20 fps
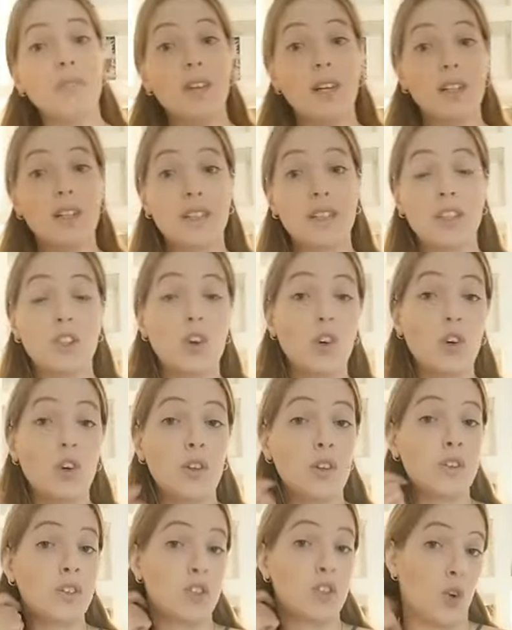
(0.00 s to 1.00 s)
that
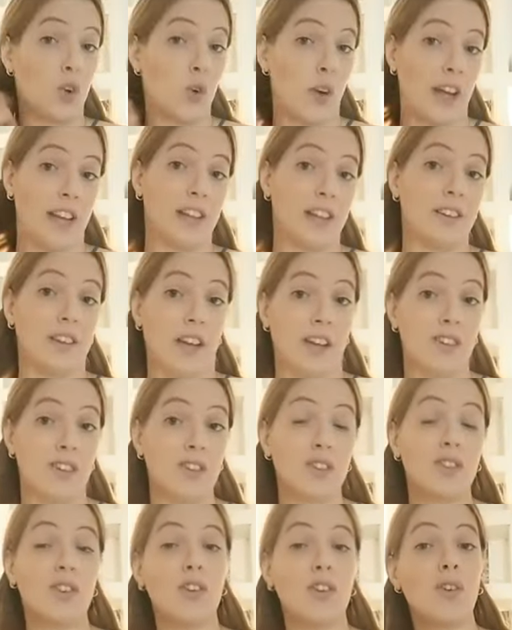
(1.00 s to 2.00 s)
don't show any
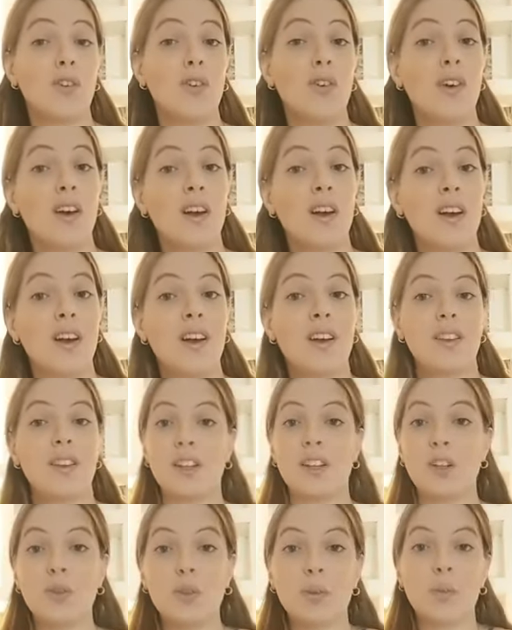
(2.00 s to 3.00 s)
danger to you,
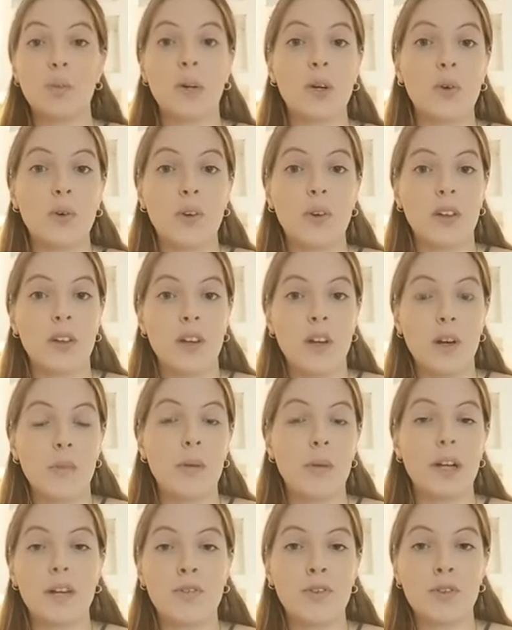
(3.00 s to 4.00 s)
then you would be good.
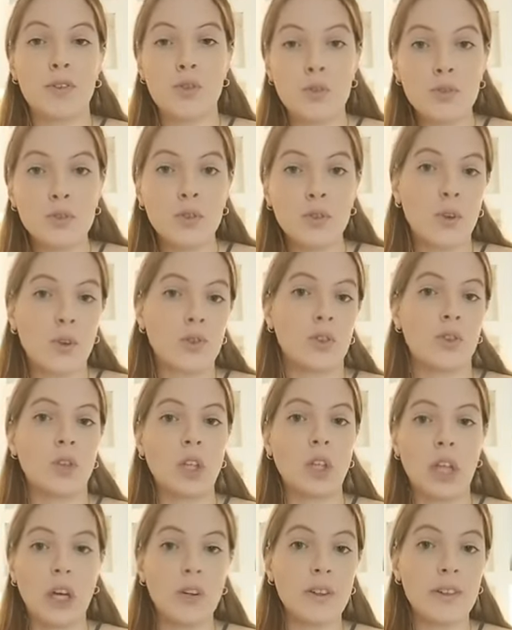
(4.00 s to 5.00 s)
But if you choose to go to
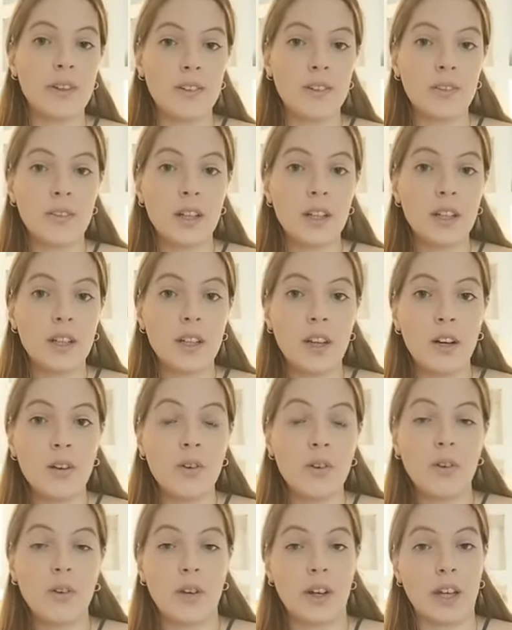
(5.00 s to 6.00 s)
a garrison right
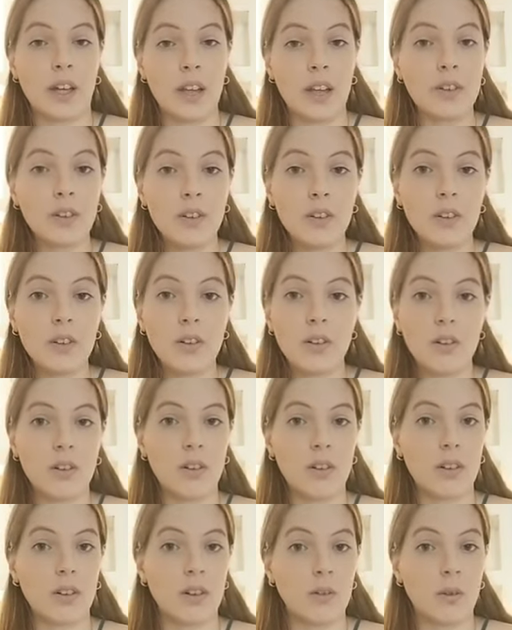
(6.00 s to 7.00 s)
now, or a ghetto,
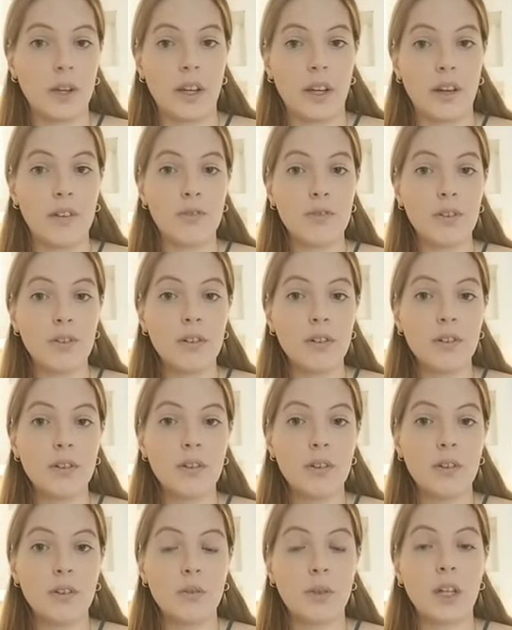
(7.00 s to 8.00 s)
or
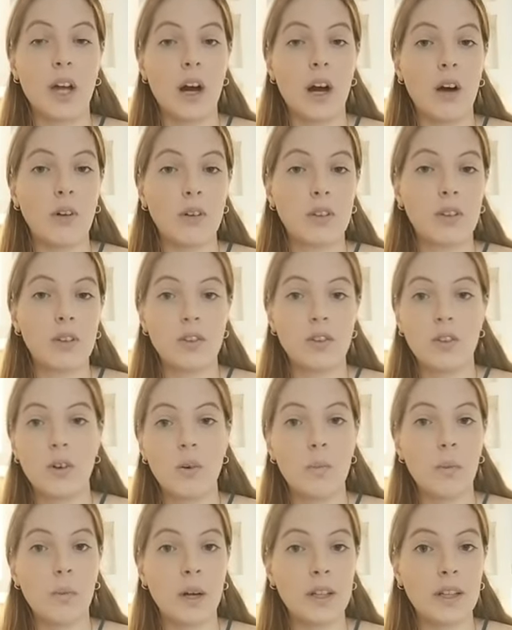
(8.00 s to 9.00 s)
whatever, without
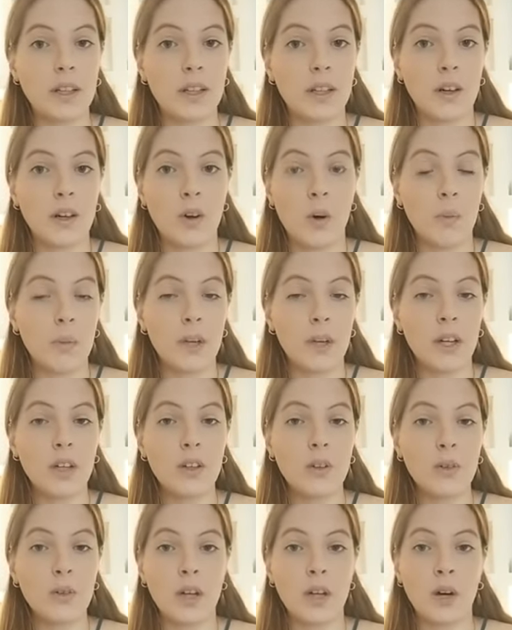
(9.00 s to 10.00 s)
nobody accompanying
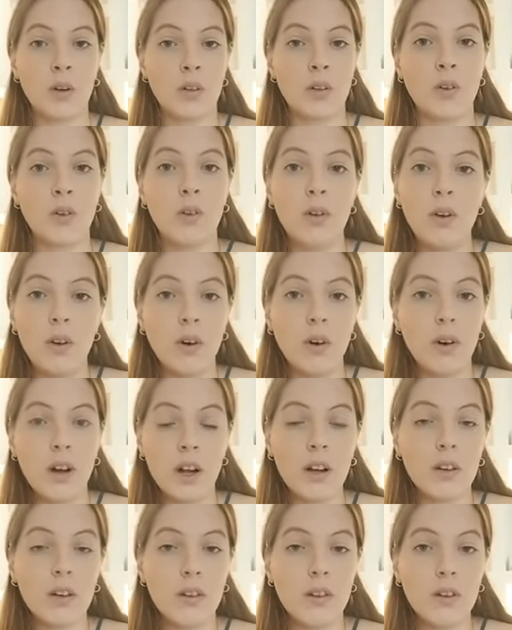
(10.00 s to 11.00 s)
you, without no
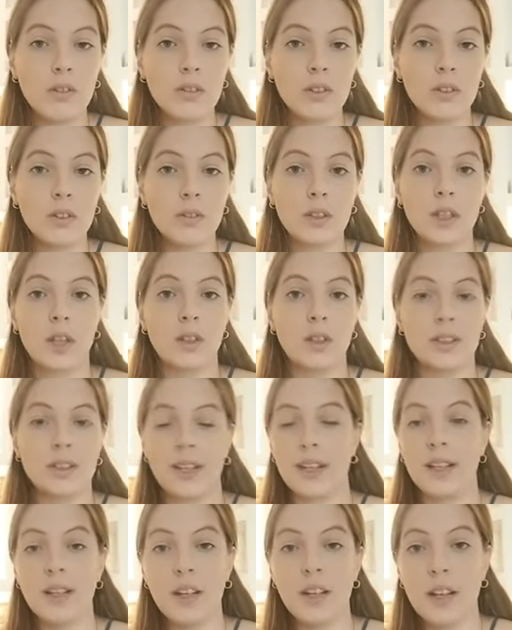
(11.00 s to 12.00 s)
local around you, without
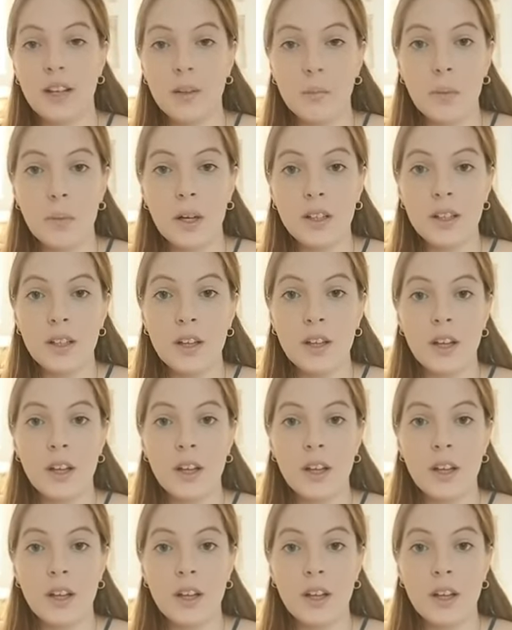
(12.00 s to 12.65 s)
telling anybody,